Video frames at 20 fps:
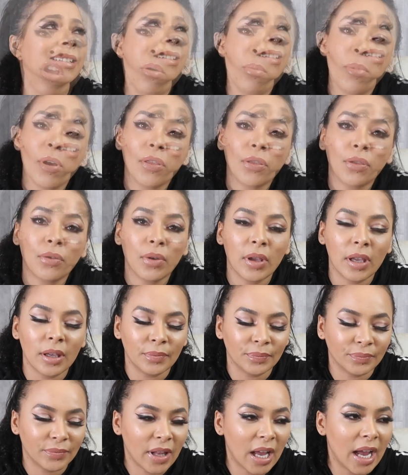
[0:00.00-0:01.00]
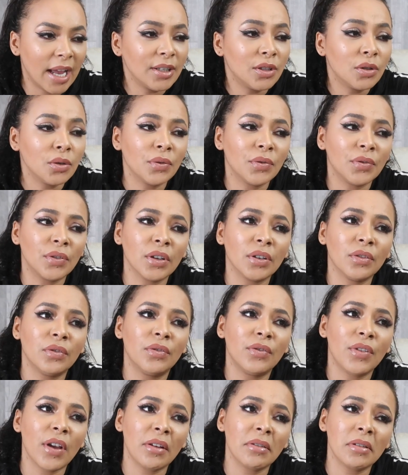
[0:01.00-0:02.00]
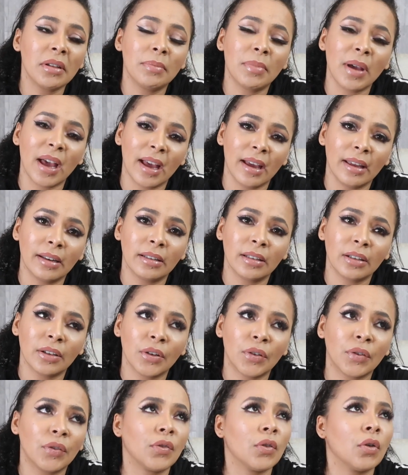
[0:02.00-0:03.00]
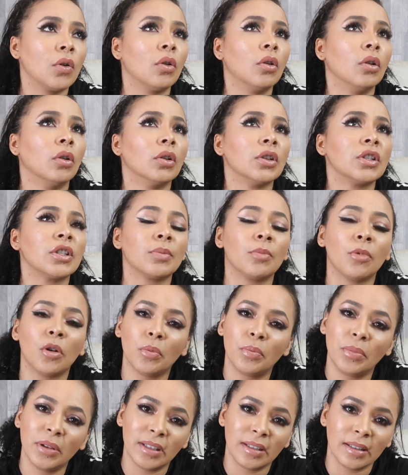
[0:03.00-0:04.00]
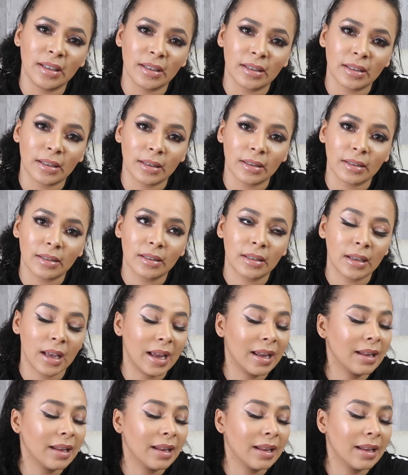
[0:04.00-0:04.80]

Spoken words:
Number three, I do feel very bad for small businesses.